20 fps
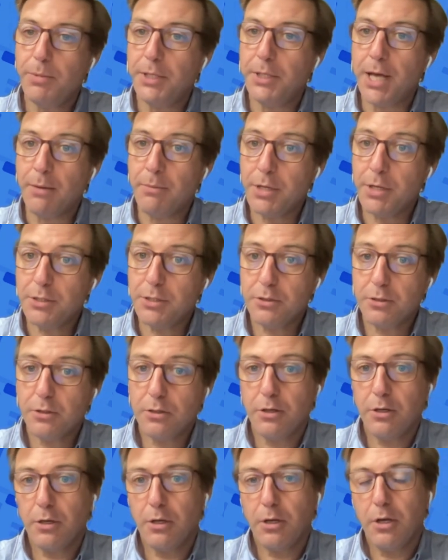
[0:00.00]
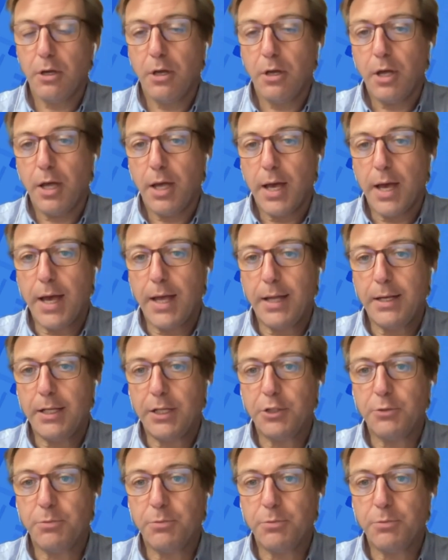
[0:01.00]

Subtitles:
be damaged, and its